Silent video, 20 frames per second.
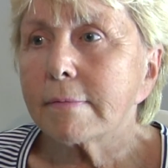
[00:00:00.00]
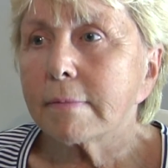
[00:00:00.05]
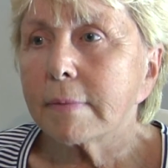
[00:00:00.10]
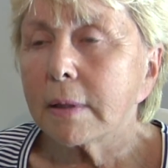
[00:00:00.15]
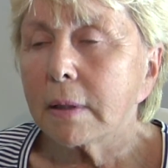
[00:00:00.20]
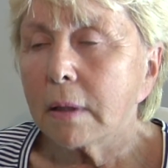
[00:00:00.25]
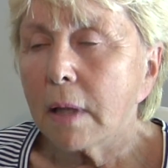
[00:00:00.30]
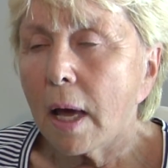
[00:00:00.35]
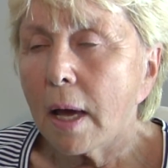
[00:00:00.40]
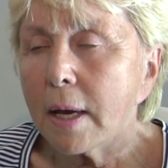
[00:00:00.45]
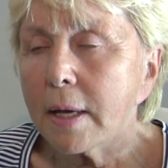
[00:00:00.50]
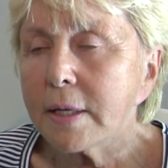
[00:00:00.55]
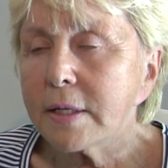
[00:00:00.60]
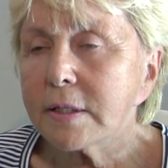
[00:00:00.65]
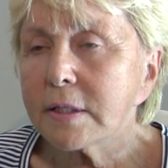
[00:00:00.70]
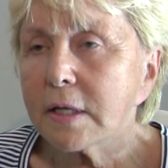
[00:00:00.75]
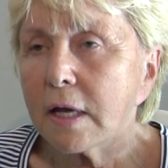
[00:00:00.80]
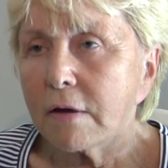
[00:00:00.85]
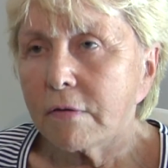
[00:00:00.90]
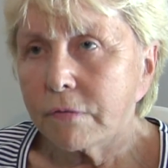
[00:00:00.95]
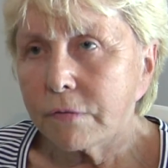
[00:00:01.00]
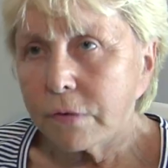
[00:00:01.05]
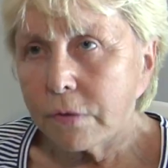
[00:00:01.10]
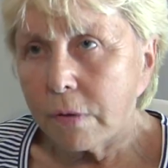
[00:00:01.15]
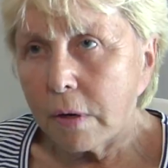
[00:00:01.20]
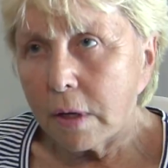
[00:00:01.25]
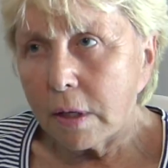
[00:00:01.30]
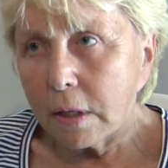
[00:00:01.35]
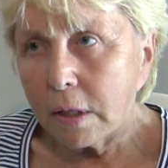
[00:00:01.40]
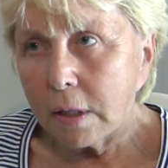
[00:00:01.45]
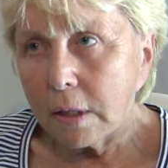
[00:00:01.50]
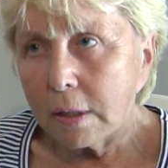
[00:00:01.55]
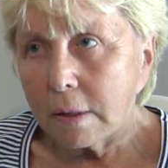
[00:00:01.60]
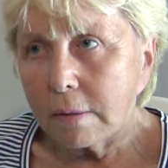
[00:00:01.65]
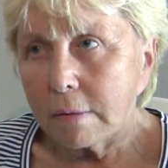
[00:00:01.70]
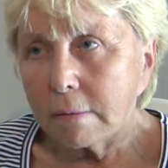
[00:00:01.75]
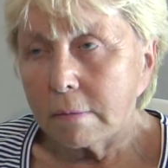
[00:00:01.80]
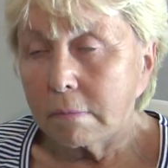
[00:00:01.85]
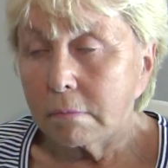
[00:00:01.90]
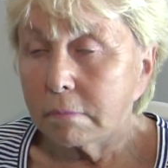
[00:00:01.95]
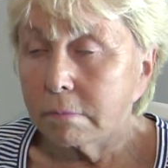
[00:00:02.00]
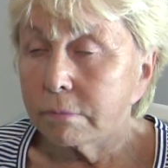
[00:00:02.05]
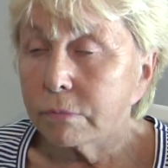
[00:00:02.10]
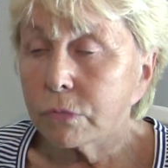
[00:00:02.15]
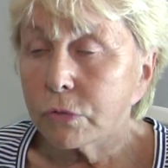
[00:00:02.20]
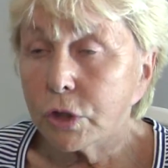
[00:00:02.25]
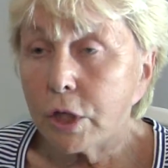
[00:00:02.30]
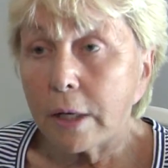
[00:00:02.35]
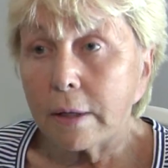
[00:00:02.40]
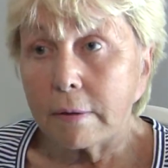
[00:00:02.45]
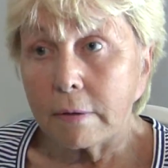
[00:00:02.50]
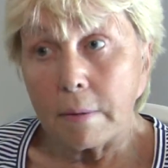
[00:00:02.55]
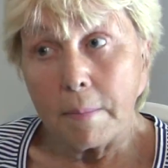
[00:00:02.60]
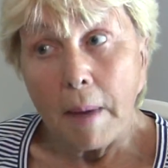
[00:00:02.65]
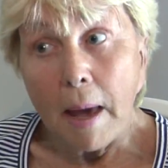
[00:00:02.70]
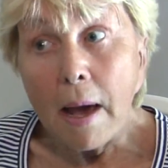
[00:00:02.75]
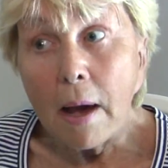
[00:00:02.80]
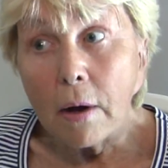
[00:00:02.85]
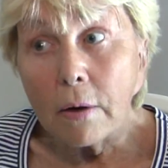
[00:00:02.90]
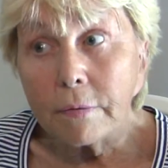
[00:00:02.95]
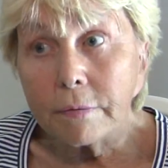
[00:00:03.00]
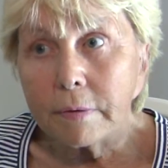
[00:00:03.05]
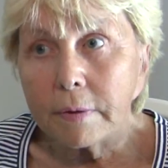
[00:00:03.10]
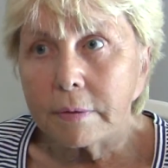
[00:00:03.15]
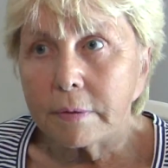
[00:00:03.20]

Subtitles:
realized after I checked them out that